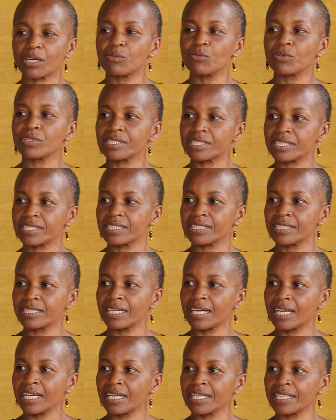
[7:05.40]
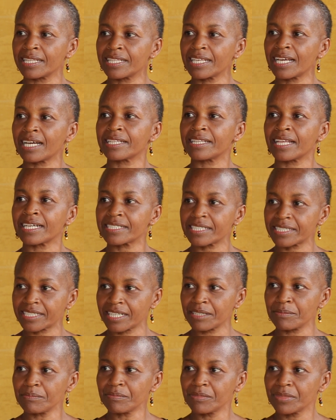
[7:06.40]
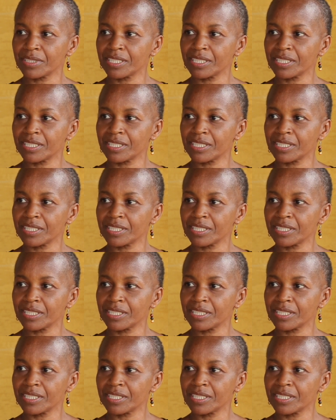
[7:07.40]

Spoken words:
who was there at that time,